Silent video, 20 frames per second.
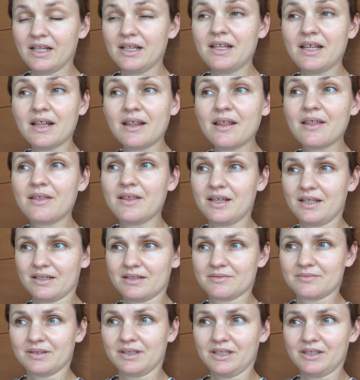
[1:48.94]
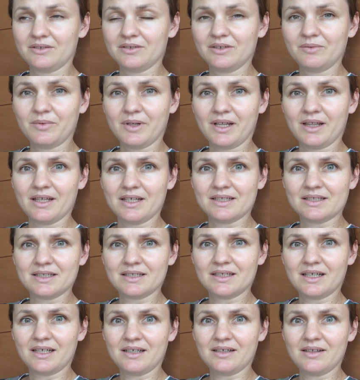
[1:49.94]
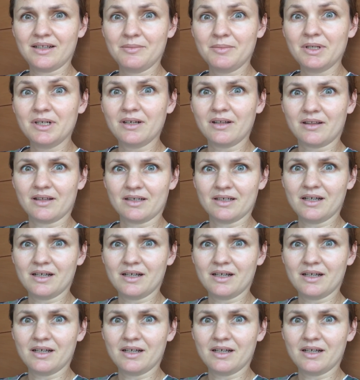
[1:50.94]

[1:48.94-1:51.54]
And the other thing it's really good with is in the middle of the